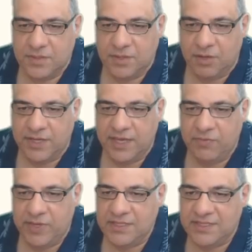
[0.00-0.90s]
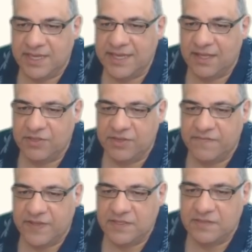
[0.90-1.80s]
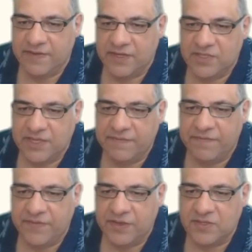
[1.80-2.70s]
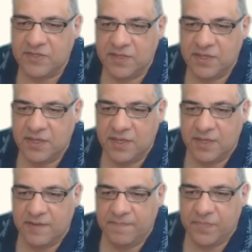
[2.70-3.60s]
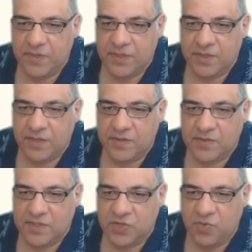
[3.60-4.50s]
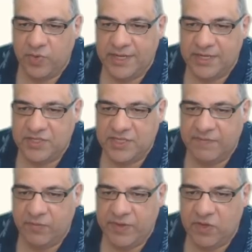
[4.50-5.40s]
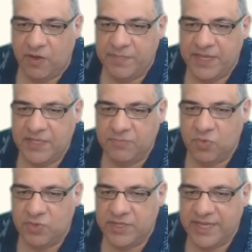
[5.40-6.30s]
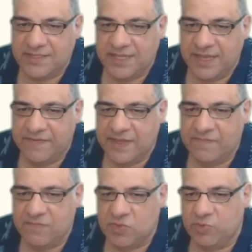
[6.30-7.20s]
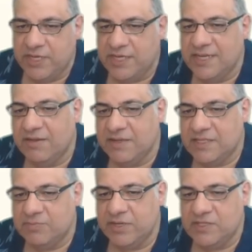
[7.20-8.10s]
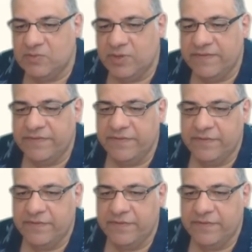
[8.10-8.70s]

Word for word: Okay, we can take out the defense of h7 first. So queen h7, we got a pin pawn against f7, which we can now exploit with.